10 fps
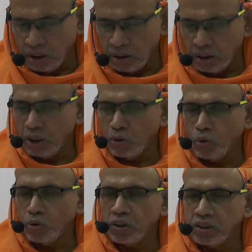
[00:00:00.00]
their
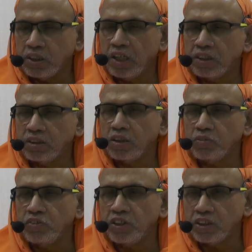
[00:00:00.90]
own desires and
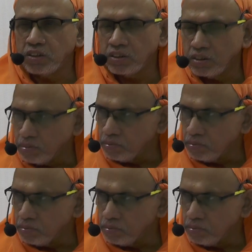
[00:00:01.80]
fears.